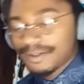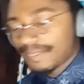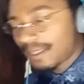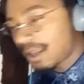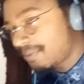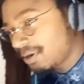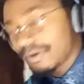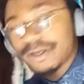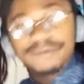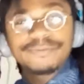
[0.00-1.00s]
Like, bro,
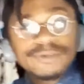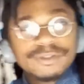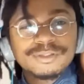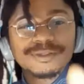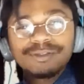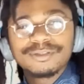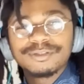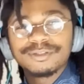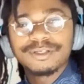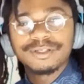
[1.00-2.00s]

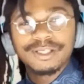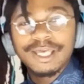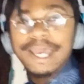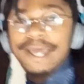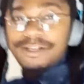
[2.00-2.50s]
he had